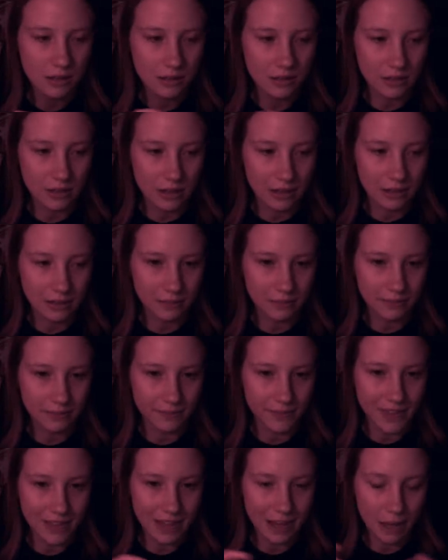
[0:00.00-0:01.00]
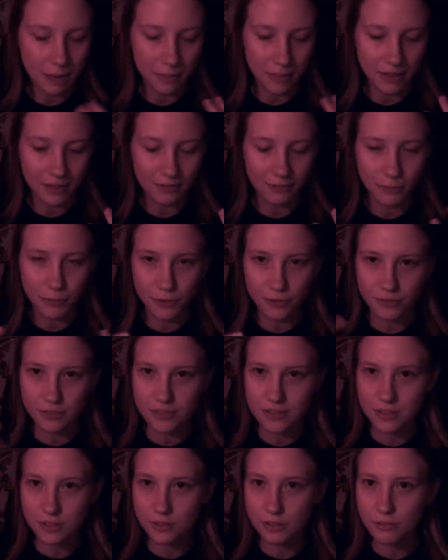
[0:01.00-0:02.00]
They help on a more
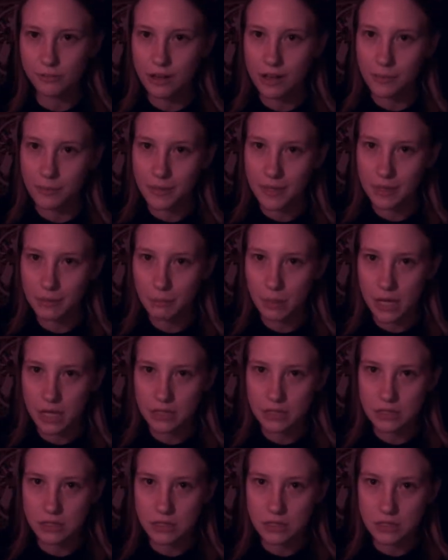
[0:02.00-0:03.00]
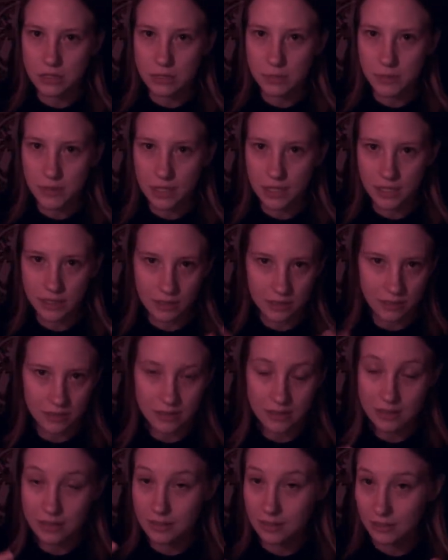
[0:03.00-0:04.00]
physical realm than Pisces
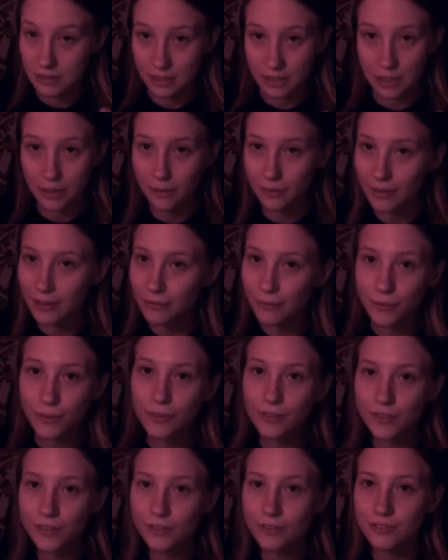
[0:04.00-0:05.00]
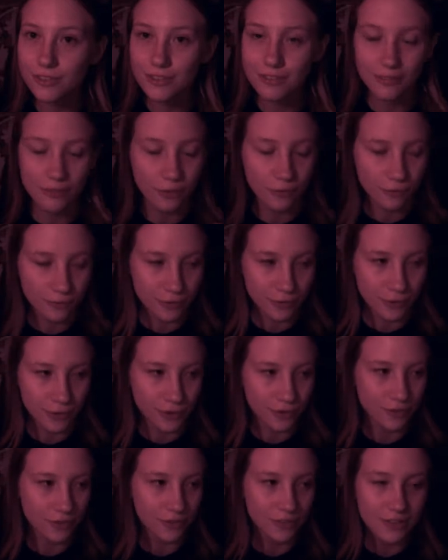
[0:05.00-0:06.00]
because, you know, they rule
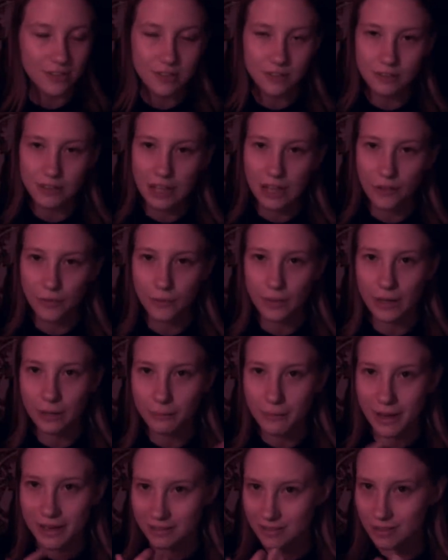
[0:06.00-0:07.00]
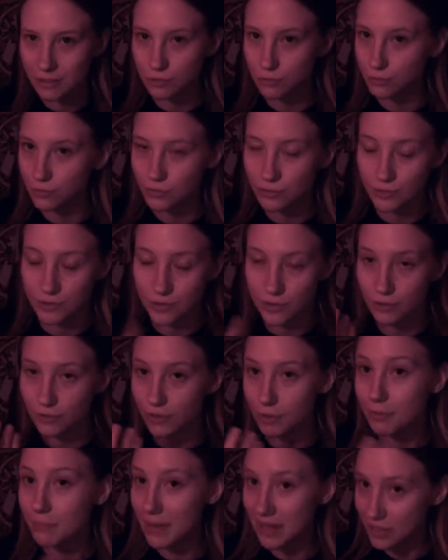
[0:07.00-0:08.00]
over physical health while Pisces rules
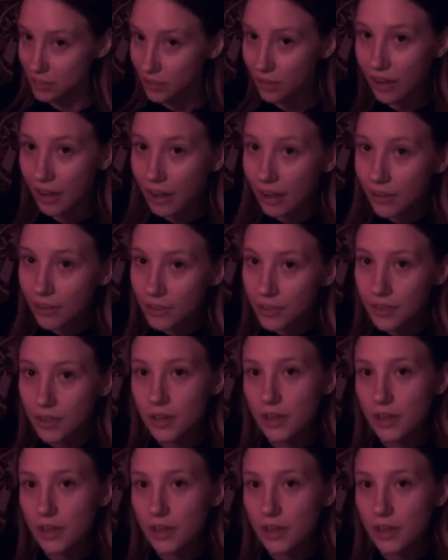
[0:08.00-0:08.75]
over mental health.